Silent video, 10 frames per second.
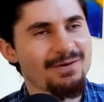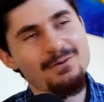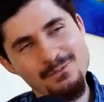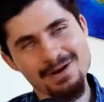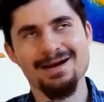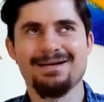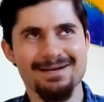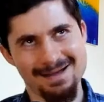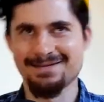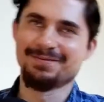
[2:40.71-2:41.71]
Oh,
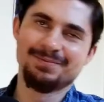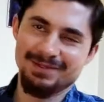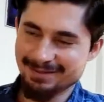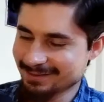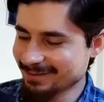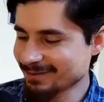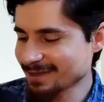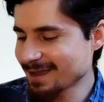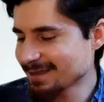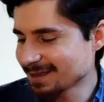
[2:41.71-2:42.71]
goddamn, okay?